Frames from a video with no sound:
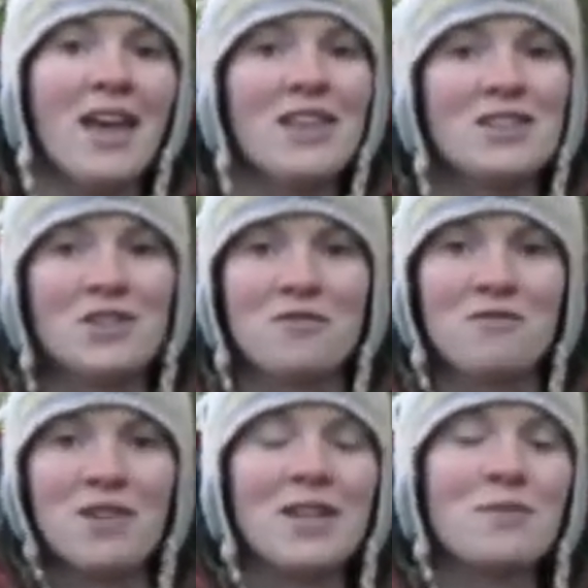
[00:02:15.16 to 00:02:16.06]
should
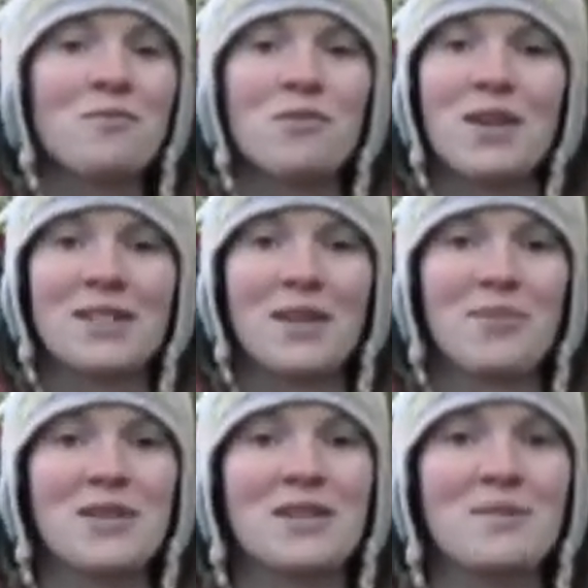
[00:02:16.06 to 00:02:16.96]
have really
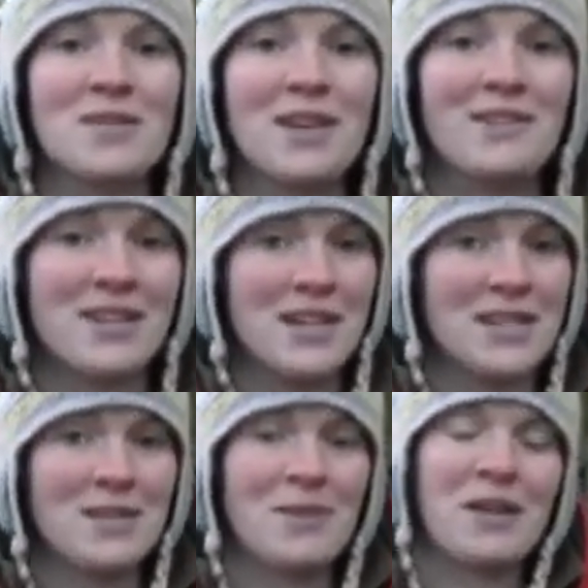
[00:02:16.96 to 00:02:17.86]
established themselves
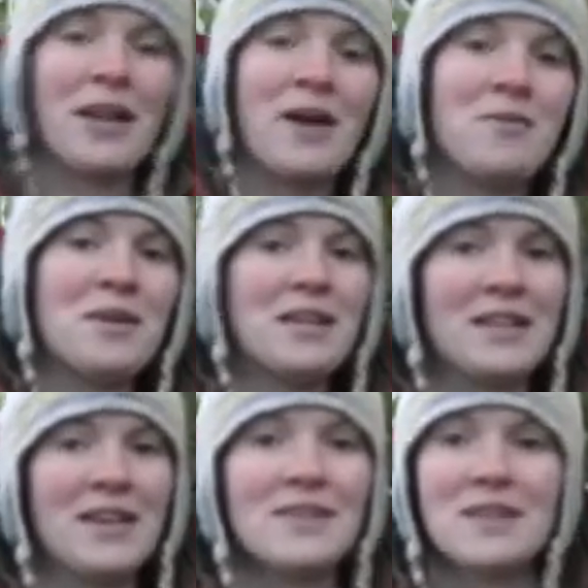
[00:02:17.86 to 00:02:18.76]
nicely by now, meaning
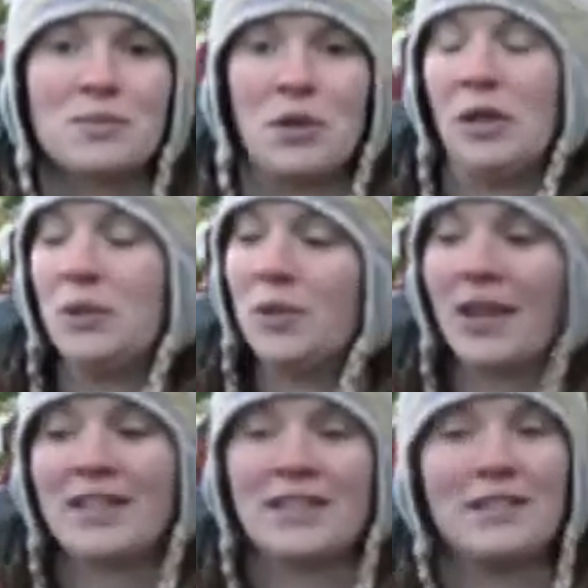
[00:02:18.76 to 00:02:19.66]
that in the spring we'll
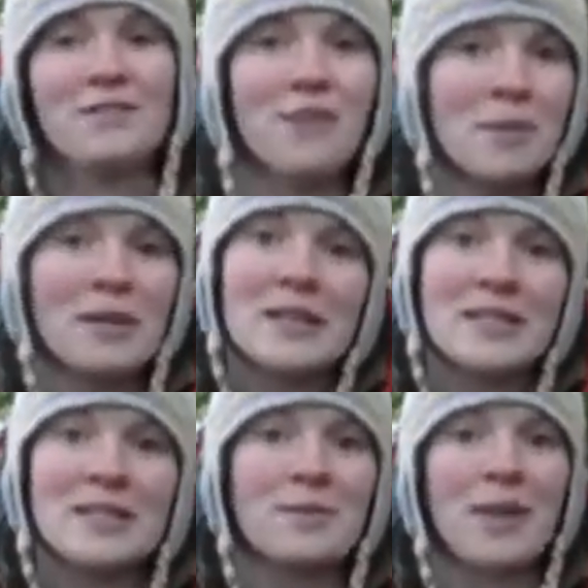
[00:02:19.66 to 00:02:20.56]
get a
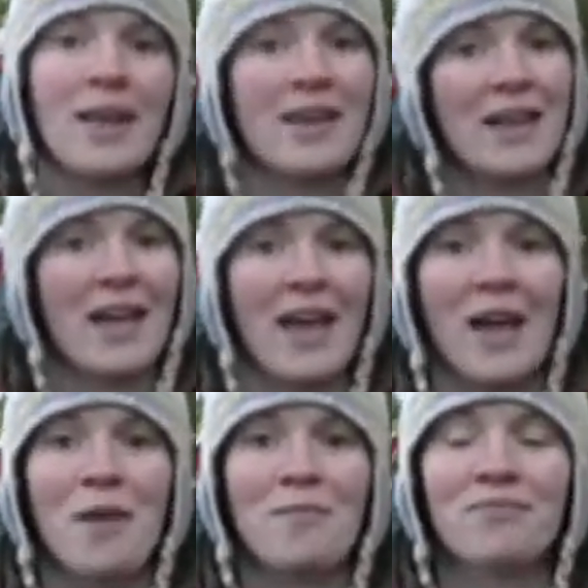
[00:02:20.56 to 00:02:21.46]
fabulous display
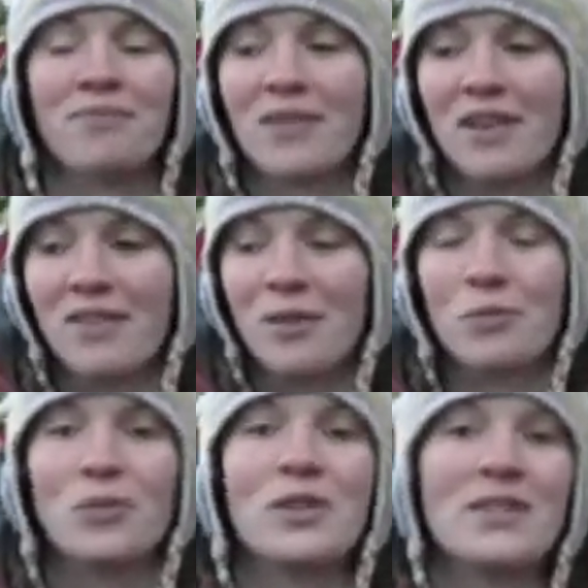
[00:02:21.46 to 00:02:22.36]
that
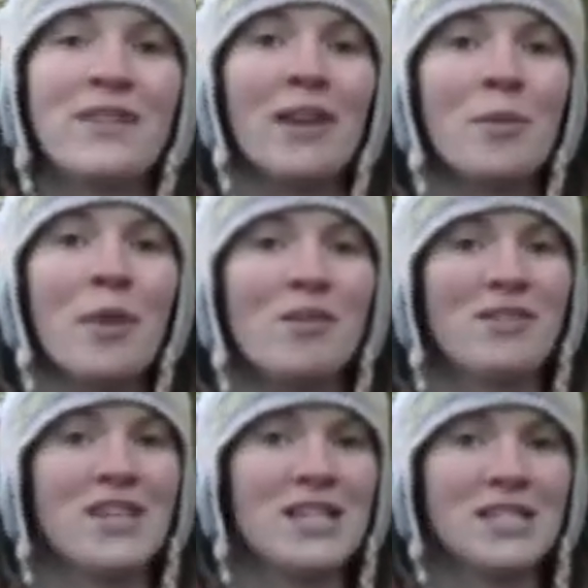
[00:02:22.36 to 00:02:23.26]
will develop over
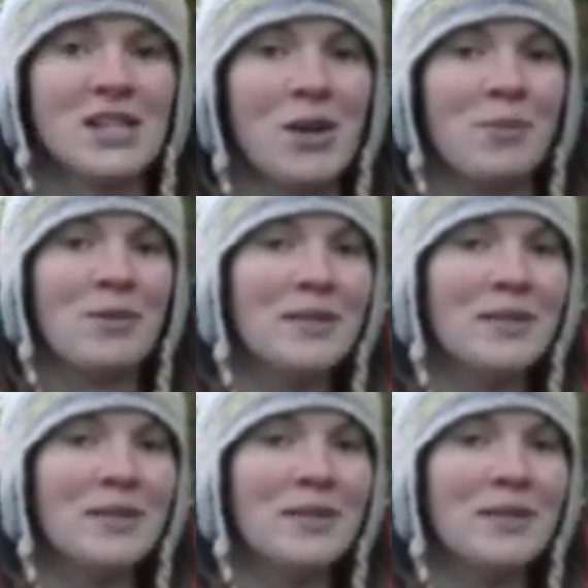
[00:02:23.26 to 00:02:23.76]
years to come.